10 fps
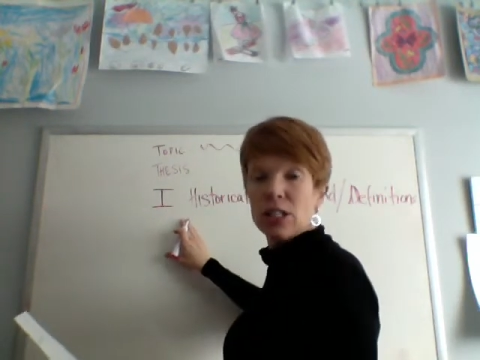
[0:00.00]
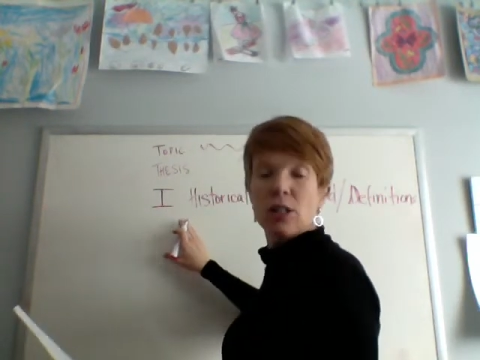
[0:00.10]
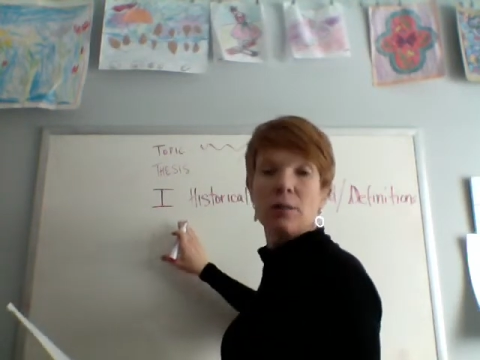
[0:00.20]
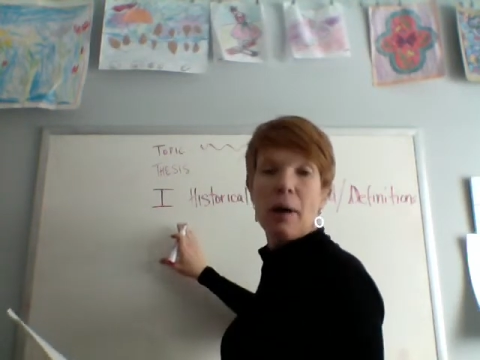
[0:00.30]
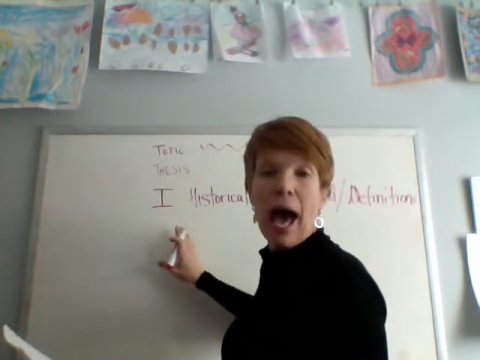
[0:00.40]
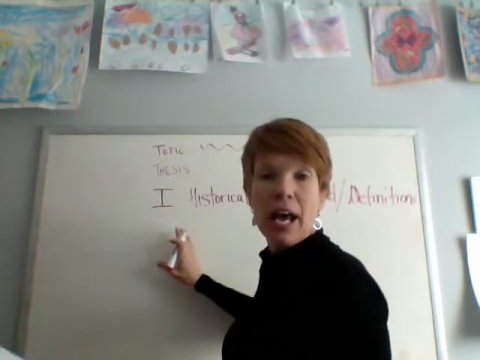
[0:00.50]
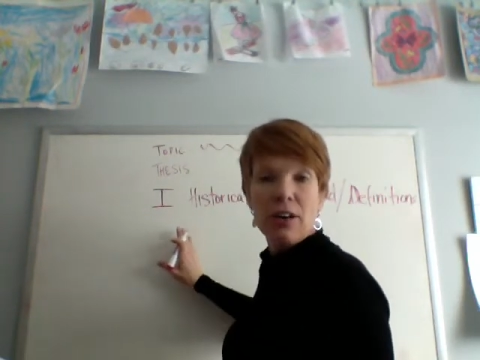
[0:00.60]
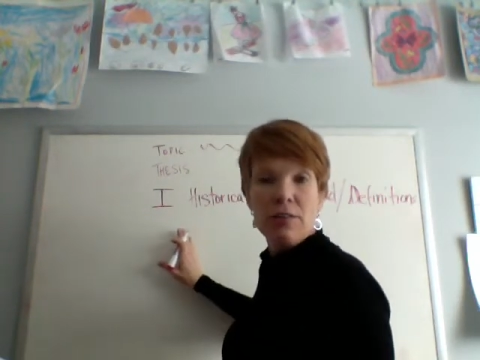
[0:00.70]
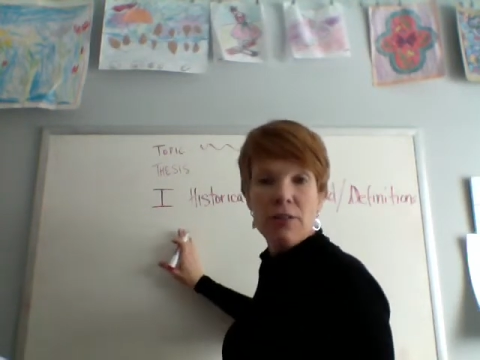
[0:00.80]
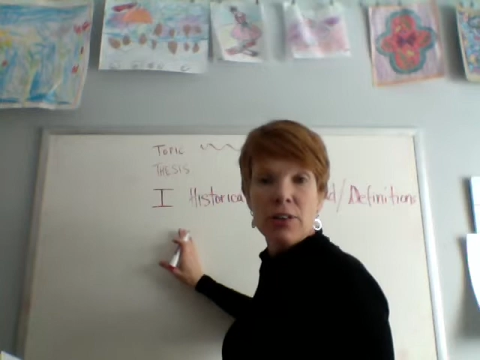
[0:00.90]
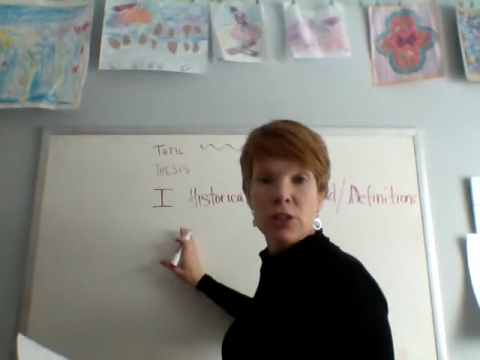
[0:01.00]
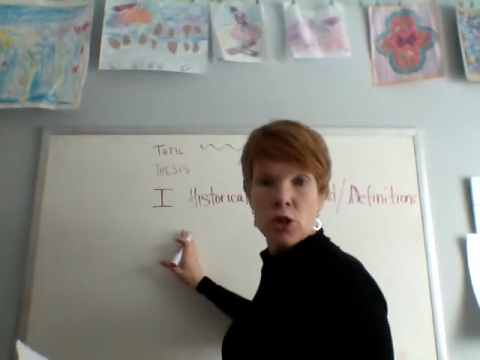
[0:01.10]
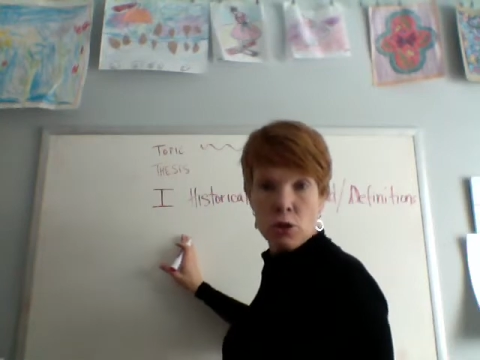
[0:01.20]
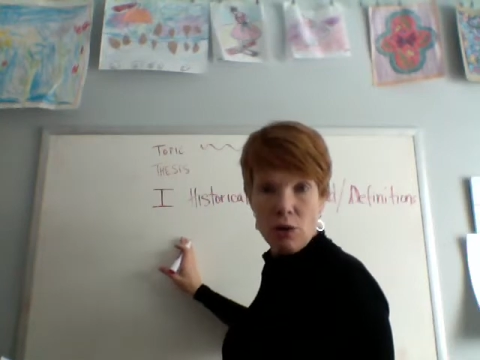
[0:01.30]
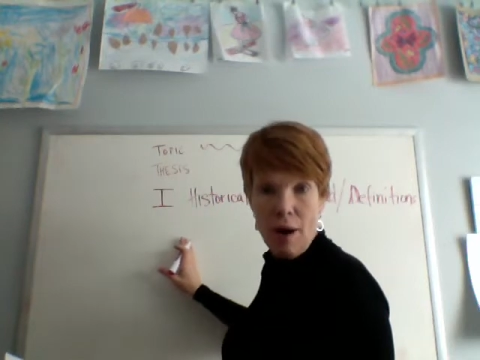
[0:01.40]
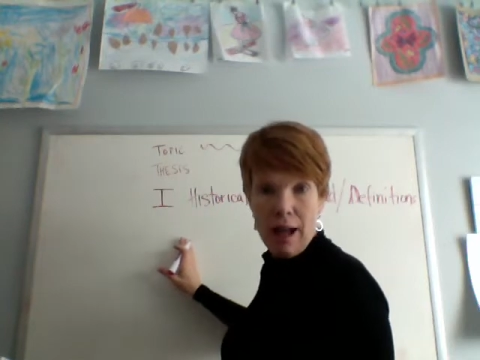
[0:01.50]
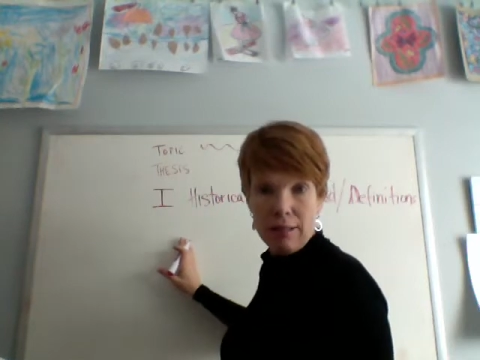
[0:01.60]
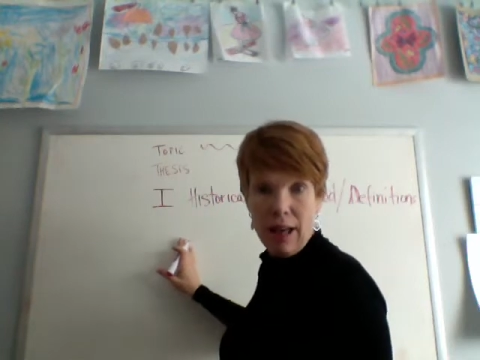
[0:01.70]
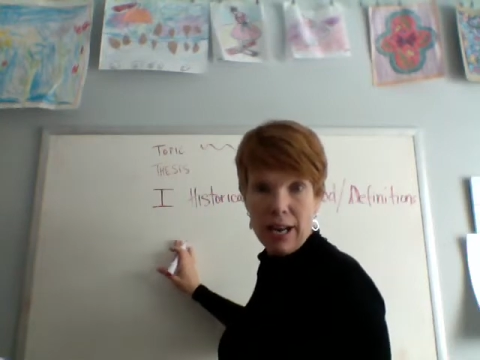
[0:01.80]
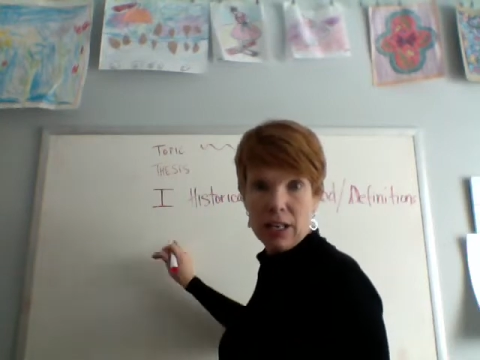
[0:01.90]
So the pattern for a true
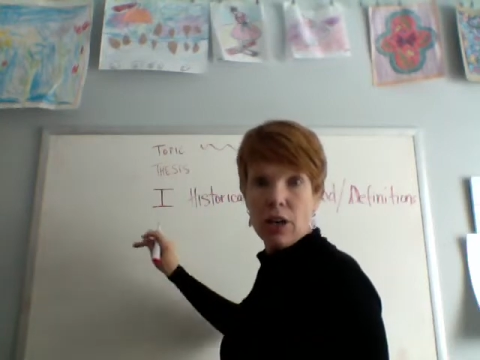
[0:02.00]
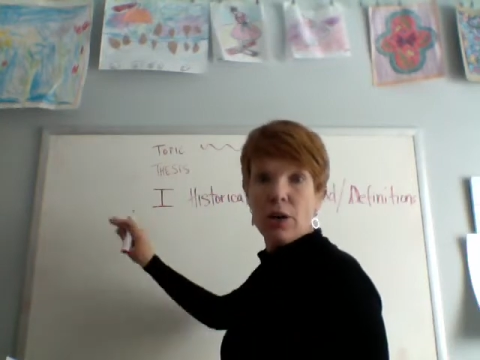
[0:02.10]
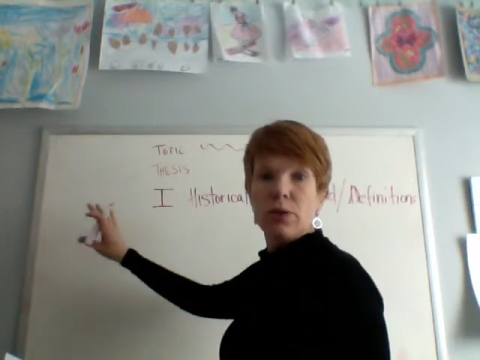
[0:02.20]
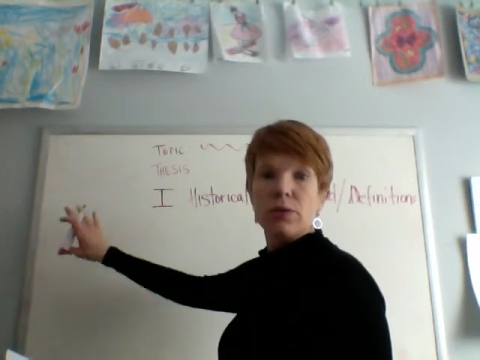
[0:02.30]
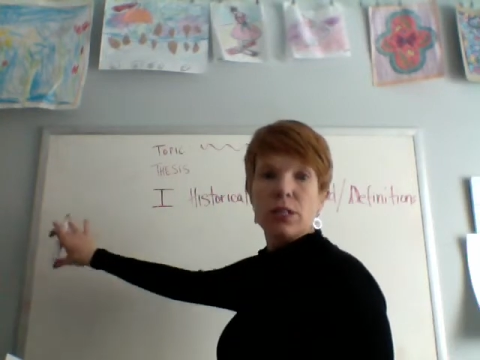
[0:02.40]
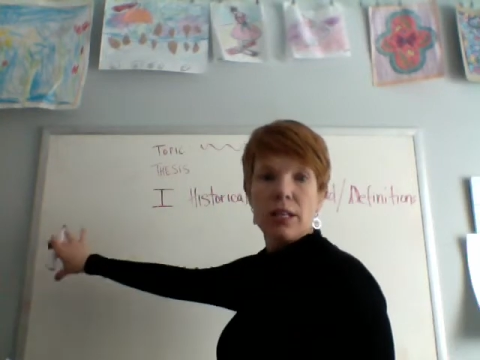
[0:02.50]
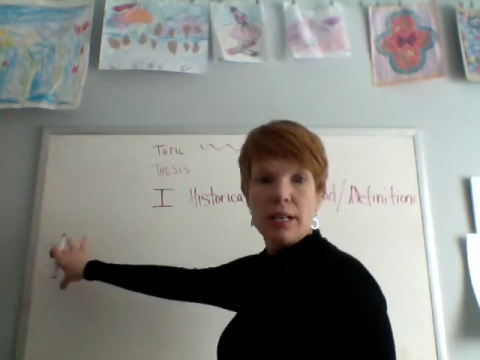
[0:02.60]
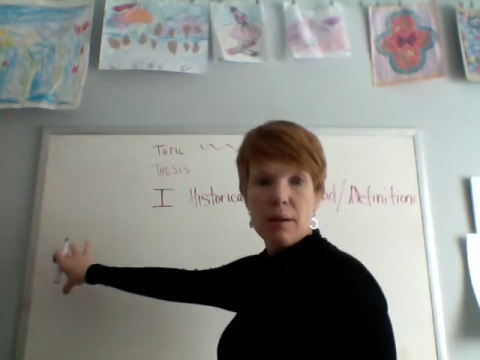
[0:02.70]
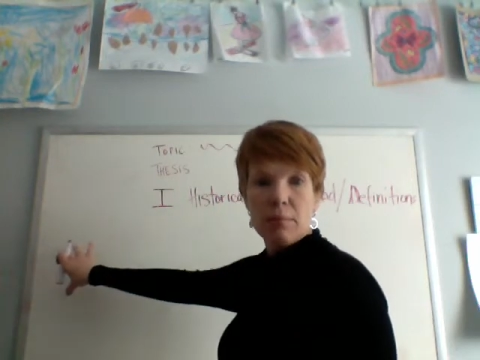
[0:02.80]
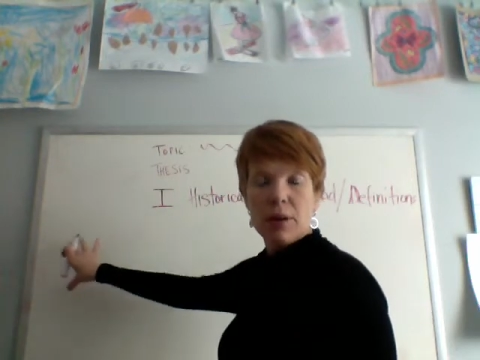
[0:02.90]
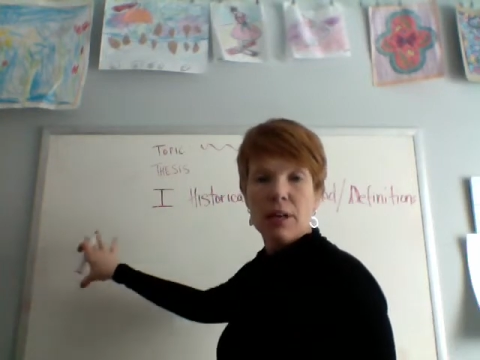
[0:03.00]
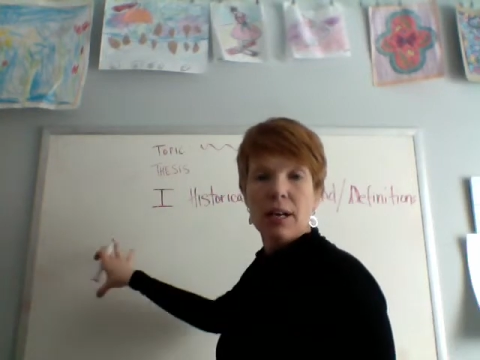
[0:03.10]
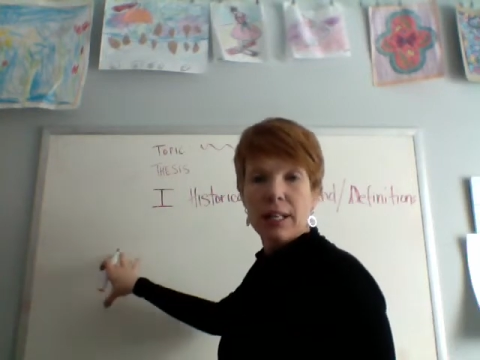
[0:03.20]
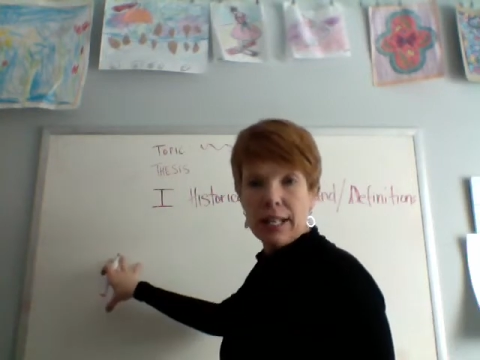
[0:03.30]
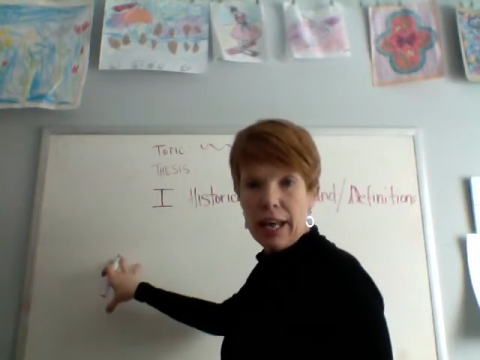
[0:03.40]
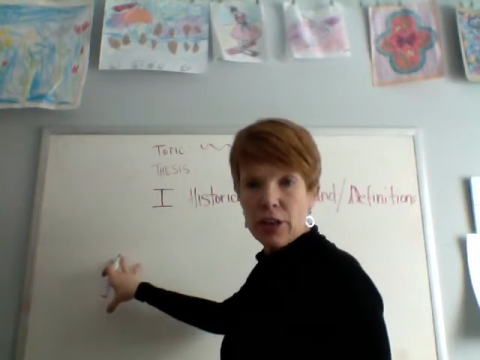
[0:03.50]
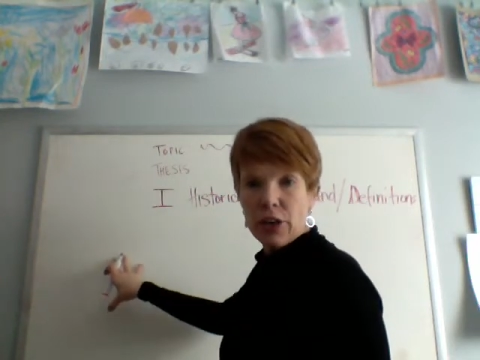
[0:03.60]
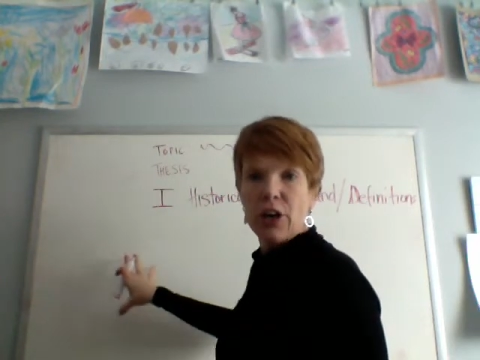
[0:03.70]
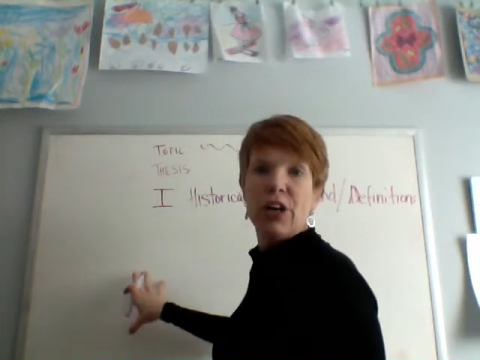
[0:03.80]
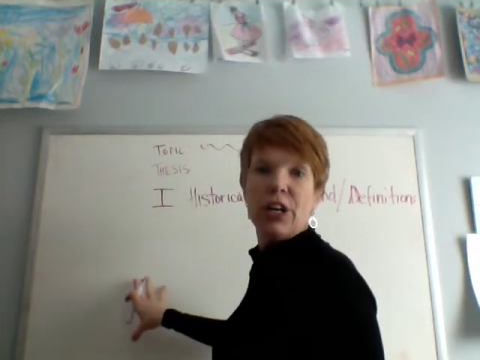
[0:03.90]
outline goes number, letter,